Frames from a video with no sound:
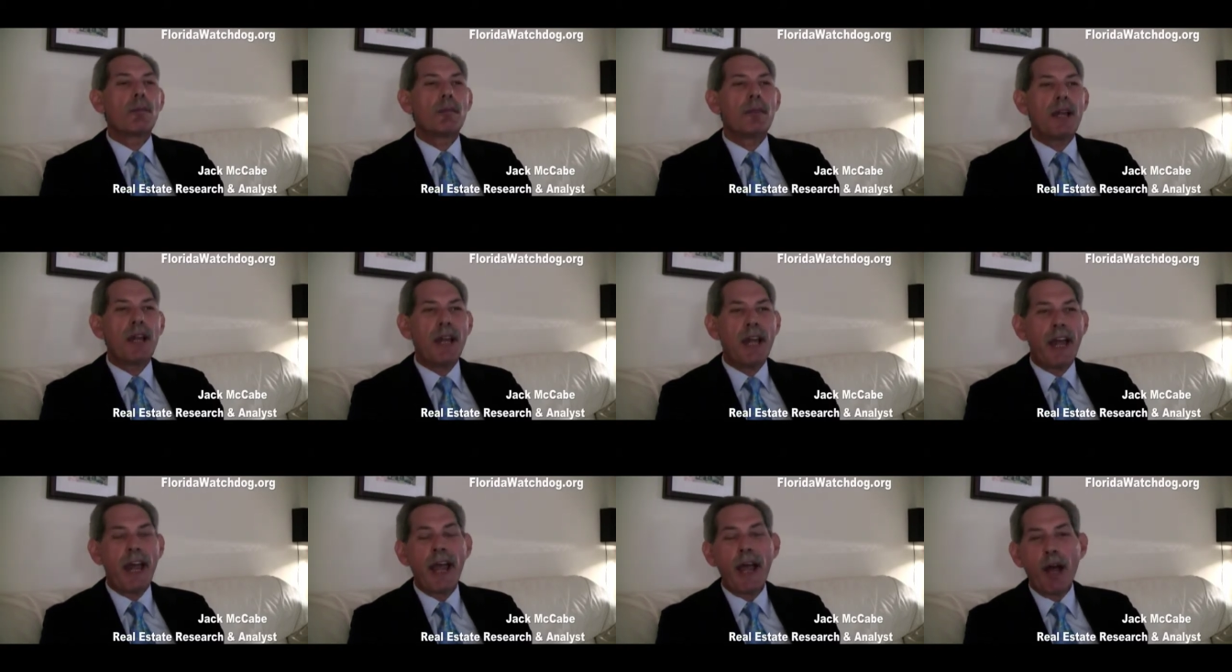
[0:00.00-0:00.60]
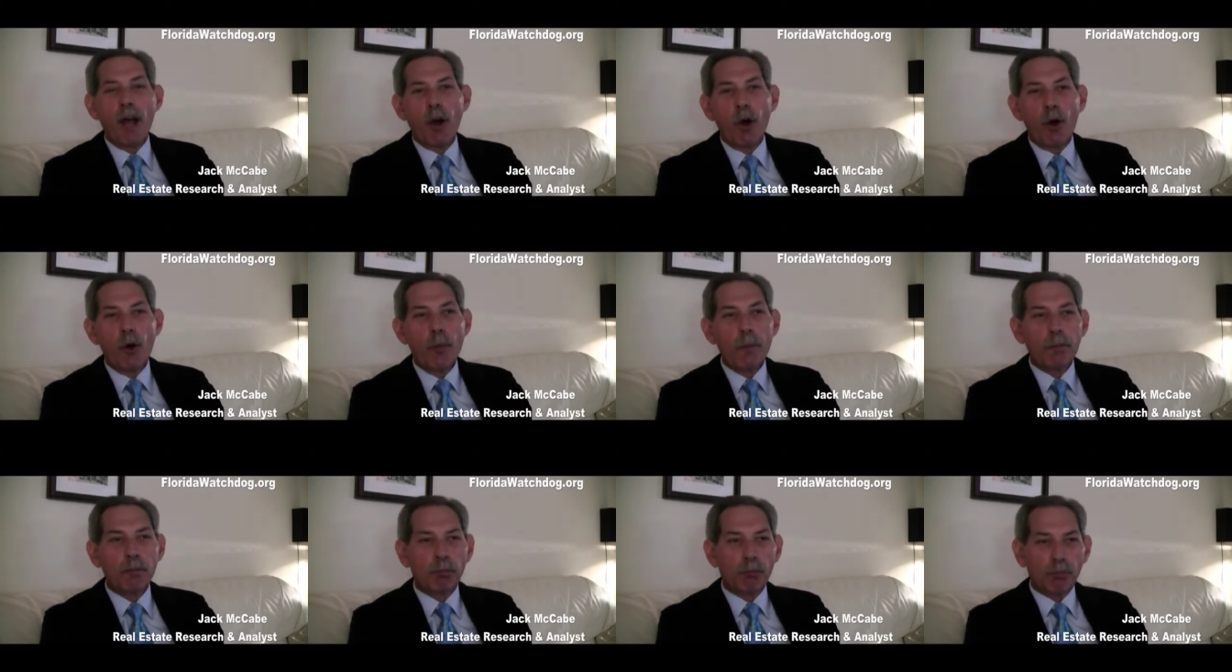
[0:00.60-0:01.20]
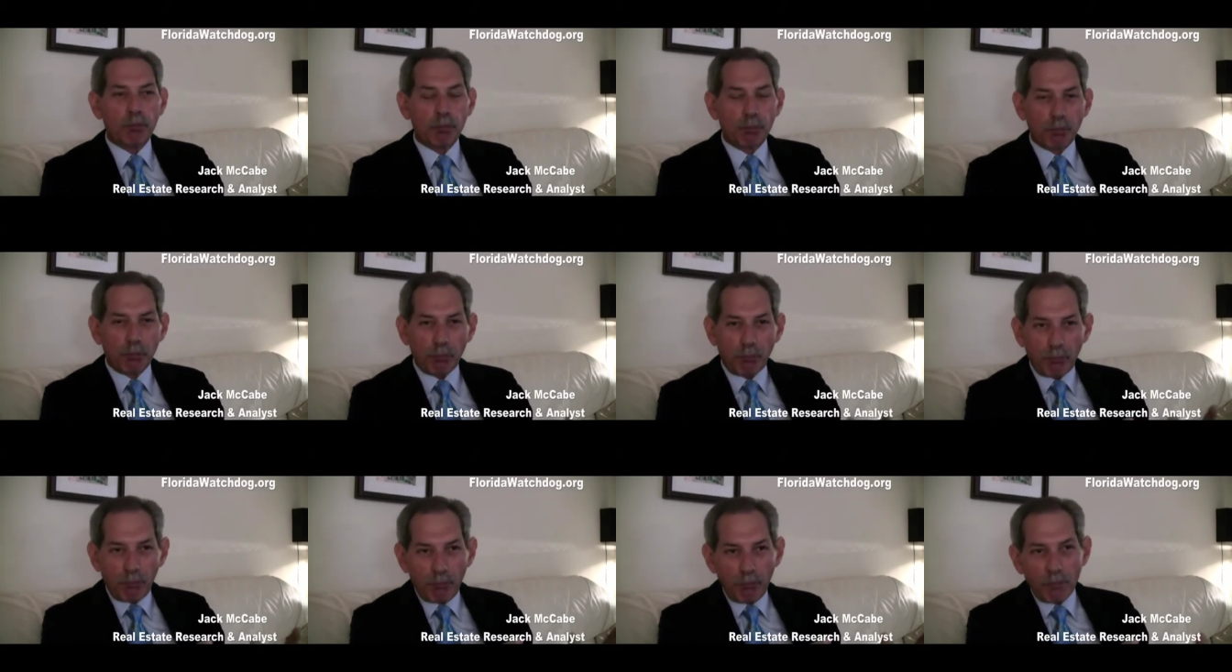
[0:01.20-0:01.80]
Now,
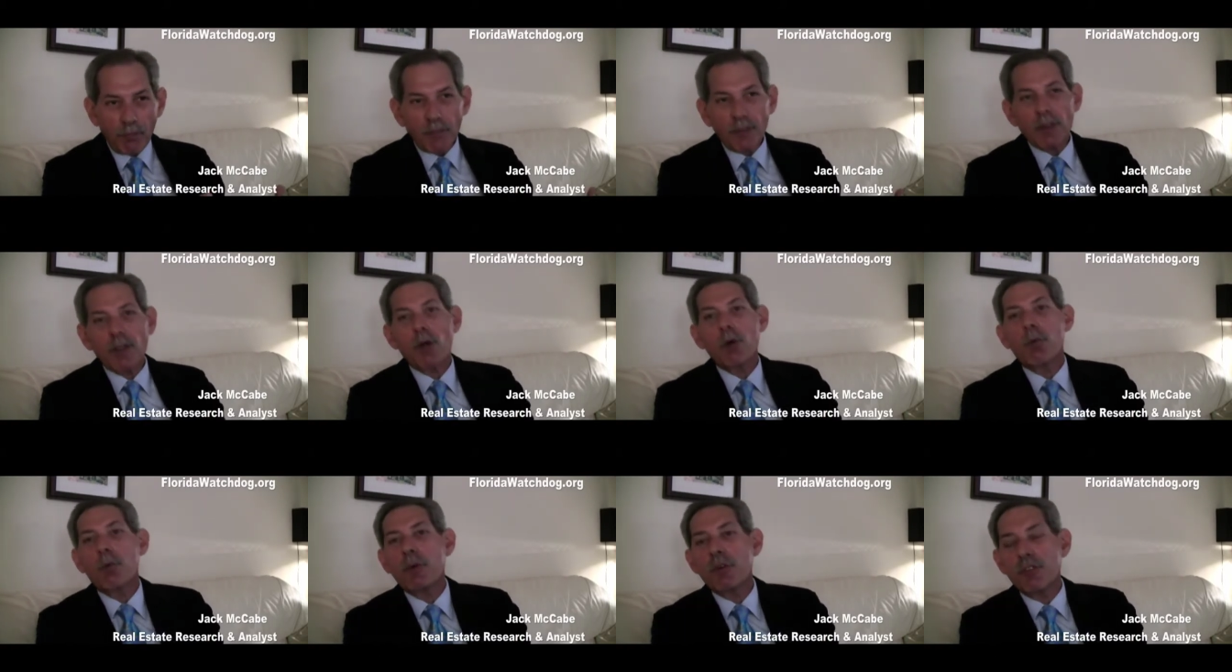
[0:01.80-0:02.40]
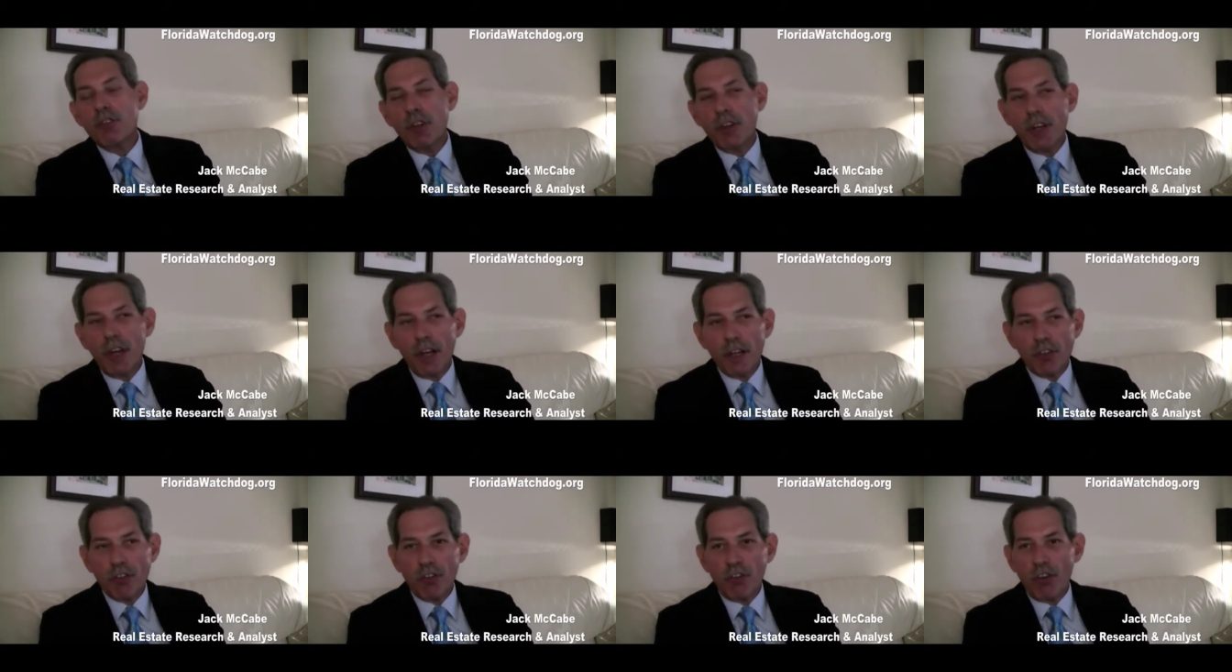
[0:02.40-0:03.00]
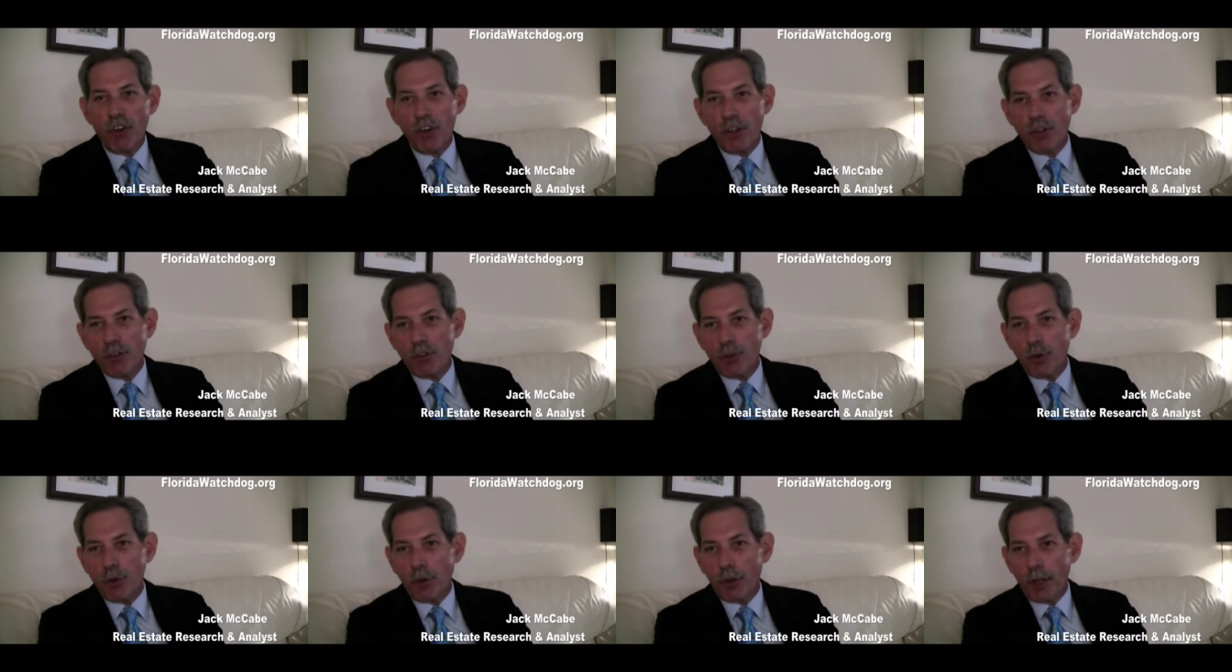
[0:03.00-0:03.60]
we see hedge funds
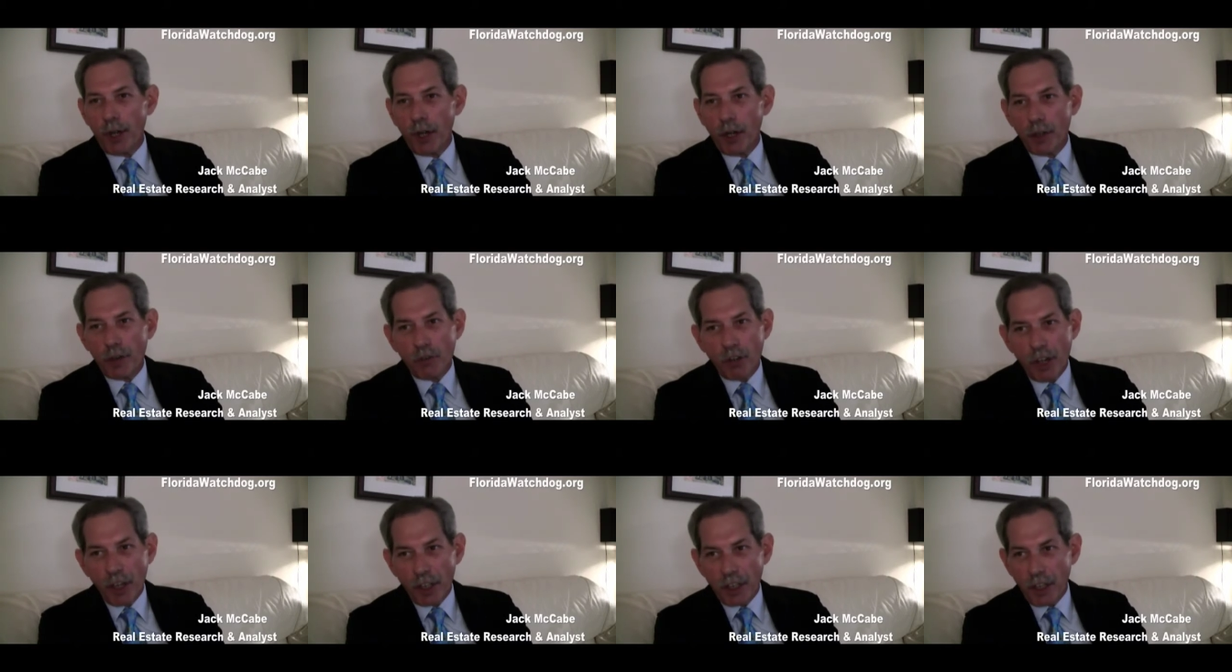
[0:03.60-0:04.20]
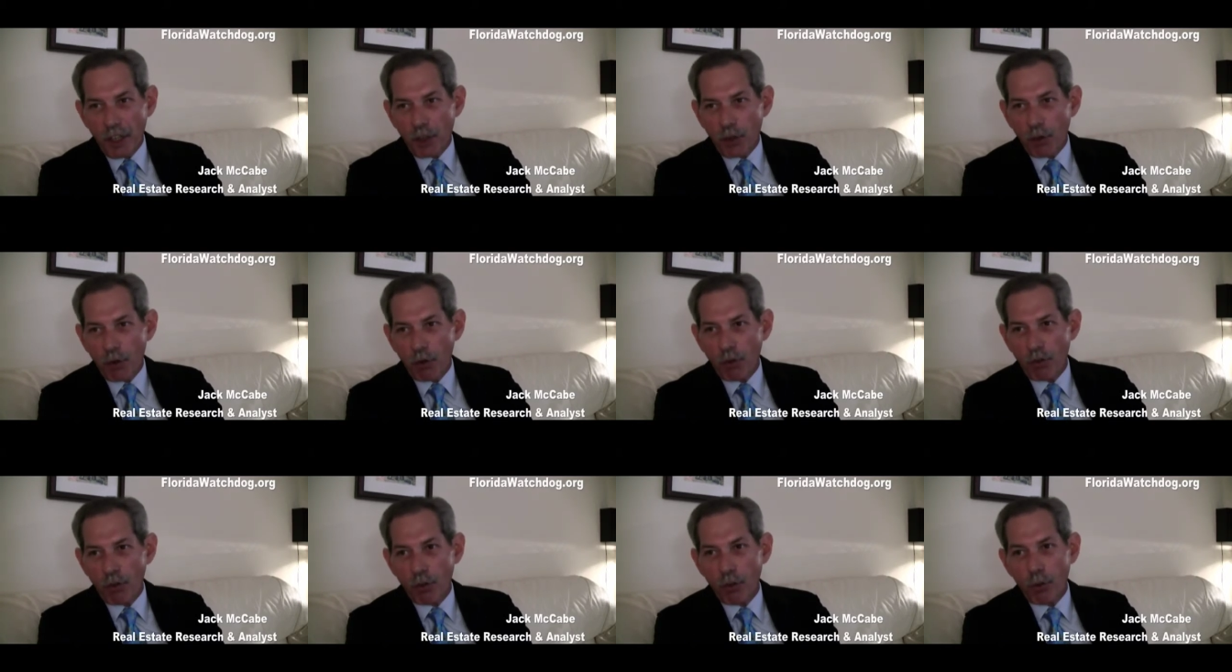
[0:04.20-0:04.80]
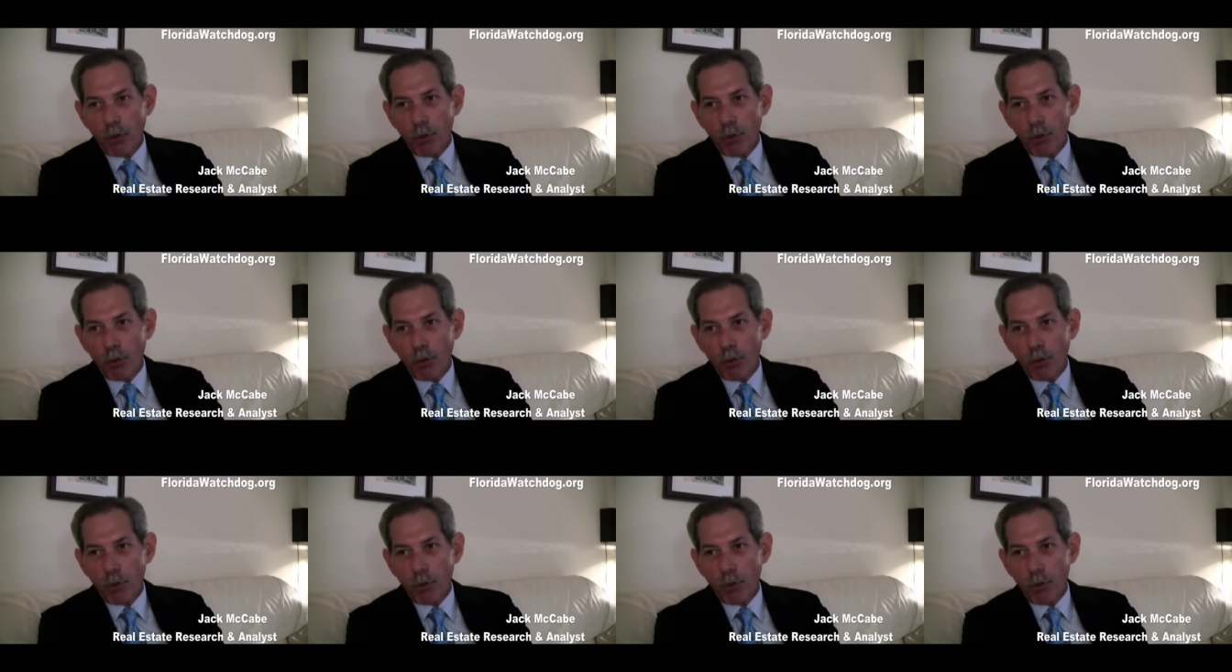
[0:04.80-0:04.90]
are kind of taking over